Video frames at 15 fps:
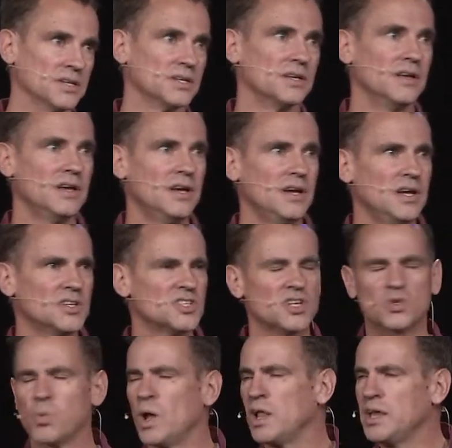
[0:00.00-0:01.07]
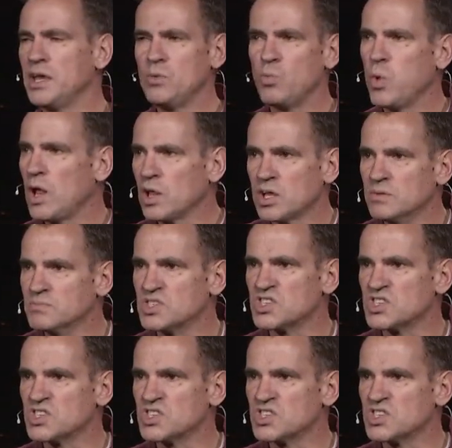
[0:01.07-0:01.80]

It says, well, he welcomes